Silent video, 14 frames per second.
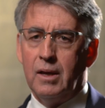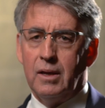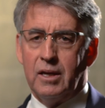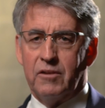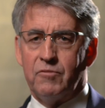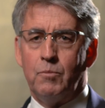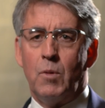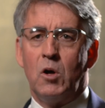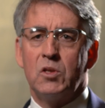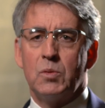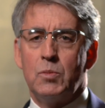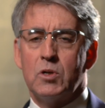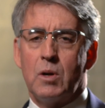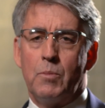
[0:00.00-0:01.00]
If
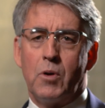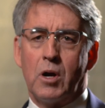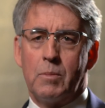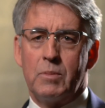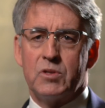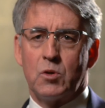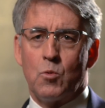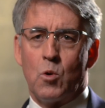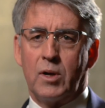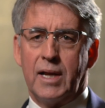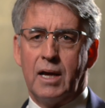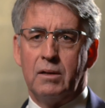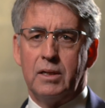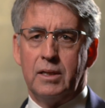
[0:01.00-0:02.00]
multiple compartments are worn
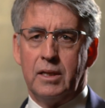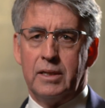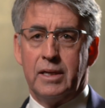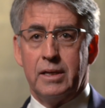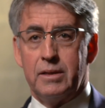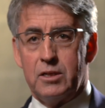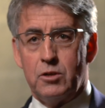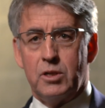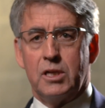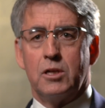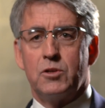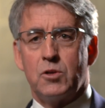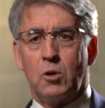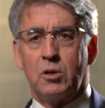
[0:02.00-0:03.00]
out in the knee, then you need
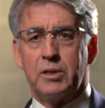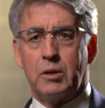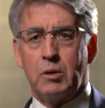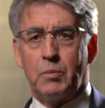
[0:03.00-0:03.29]
a total knee